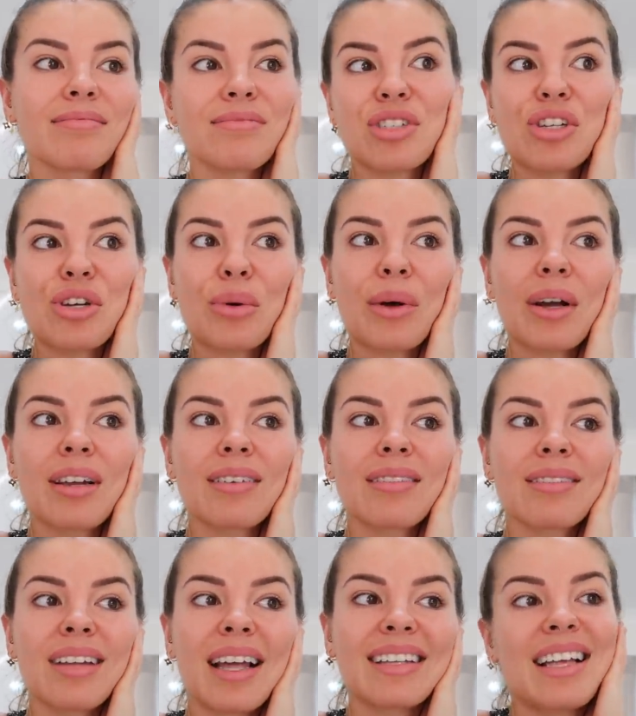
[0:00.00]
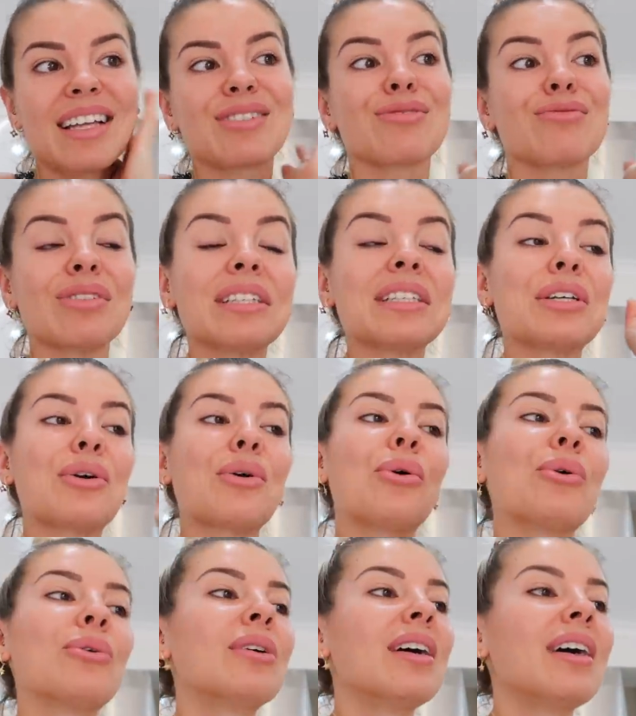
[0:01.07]
to do it. Like that's really
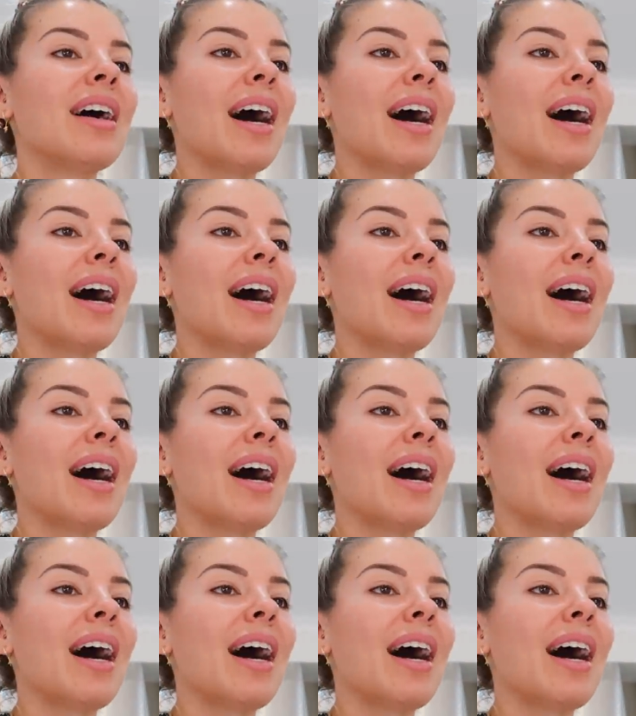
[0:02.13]
cool.